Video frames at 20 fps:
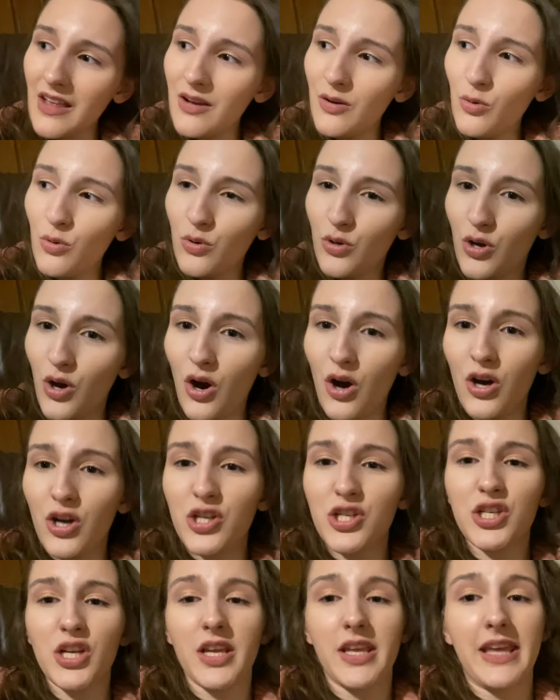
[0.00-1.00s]
Oh
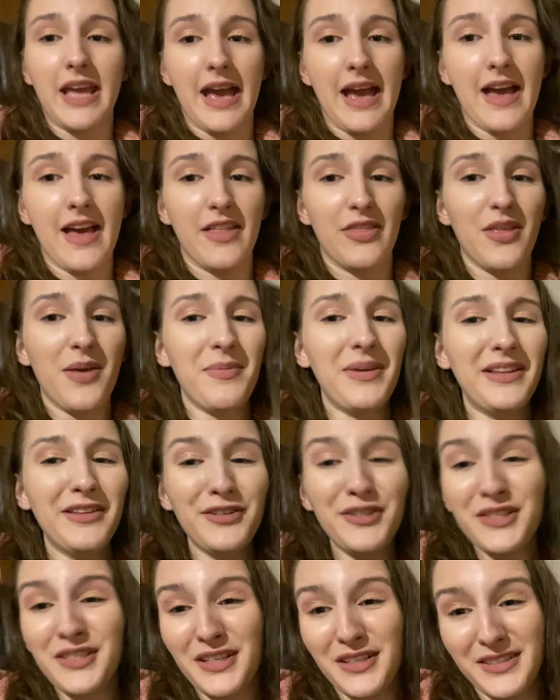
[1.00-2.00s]
gosh, yeah, I mean,
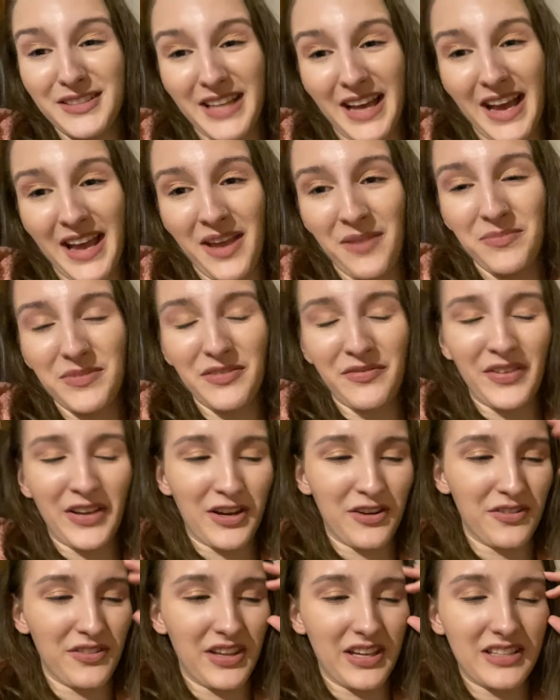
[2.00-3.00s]
there's still time to
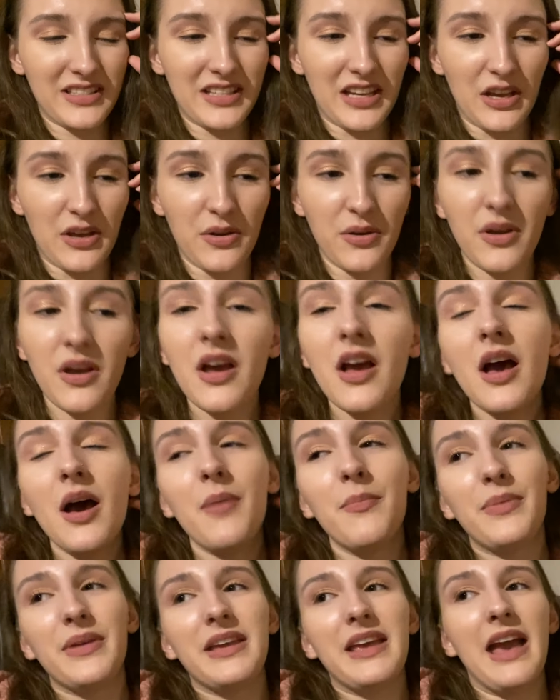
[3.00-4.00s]
figure things out,
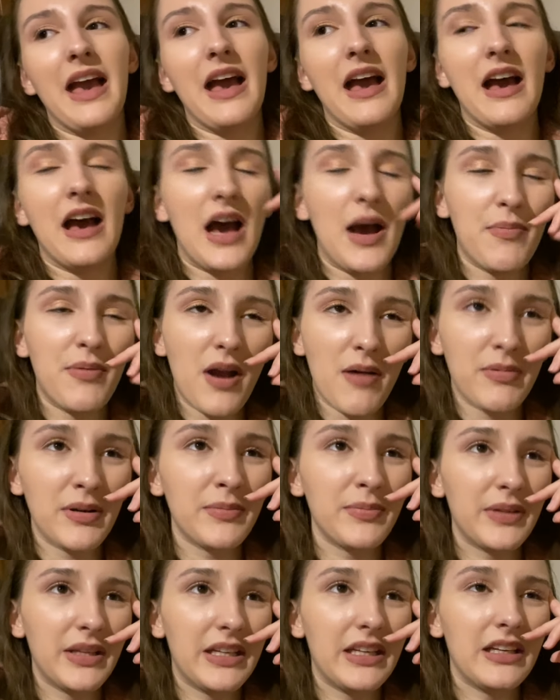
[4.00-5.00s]
but yeah, I
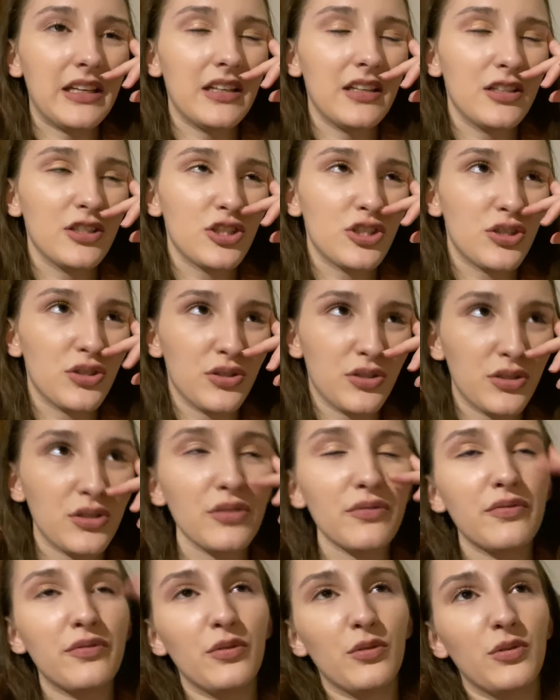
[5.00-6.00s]
probably should
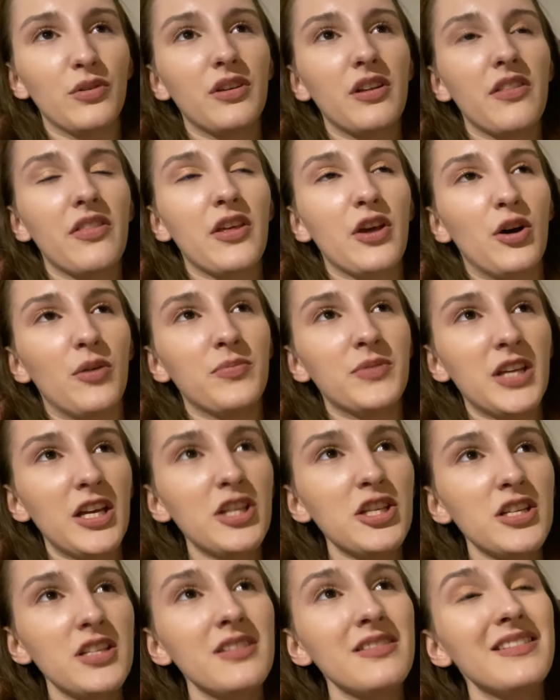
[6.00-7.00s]
phone the
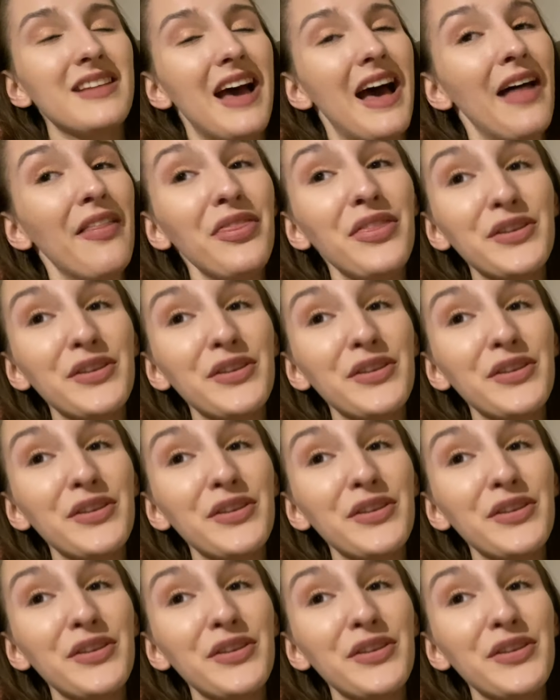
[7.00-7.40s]
opticians and the